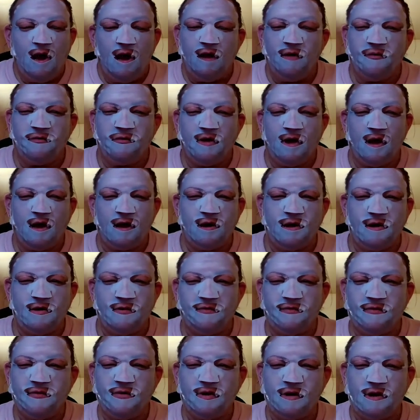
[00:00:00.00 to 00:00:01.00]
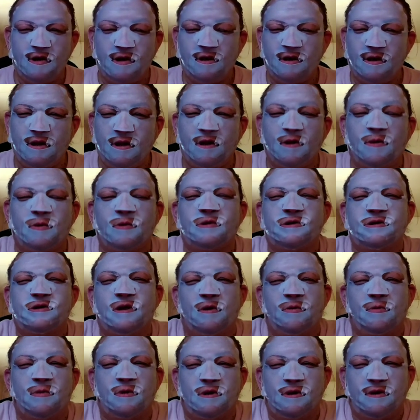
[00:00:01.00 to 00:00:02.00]
I've got an affiliate link, which
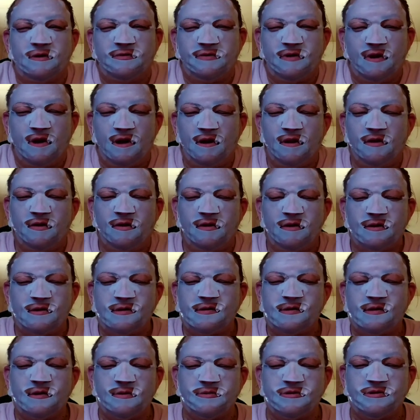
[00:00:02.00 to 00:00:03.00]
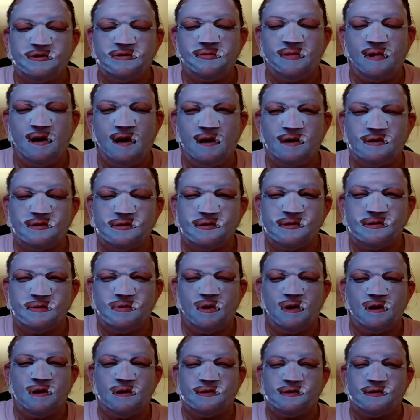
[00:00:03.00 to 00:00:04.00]
I will leave down in the description box, as
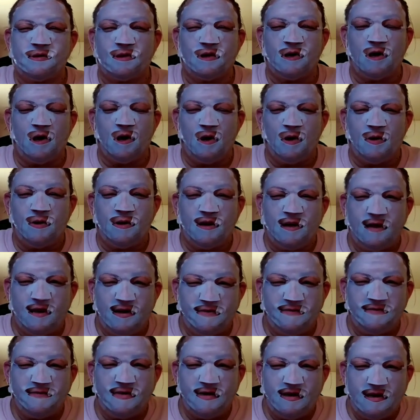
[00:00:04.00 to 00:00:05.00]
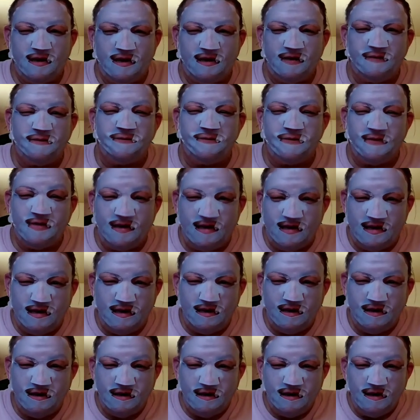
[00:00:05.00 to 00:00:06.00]
well as a code
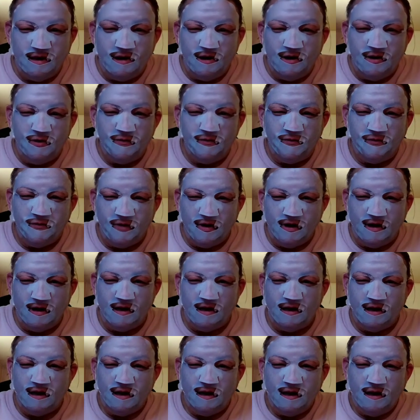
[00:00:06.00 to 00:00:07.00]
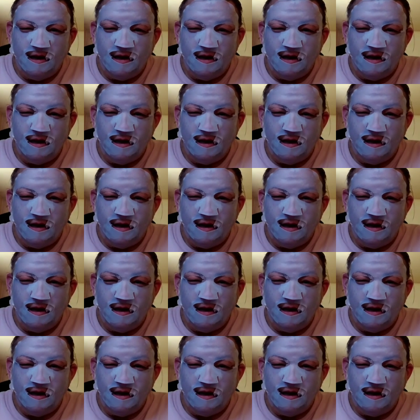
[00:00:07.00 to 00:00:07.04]
FAV, Frank,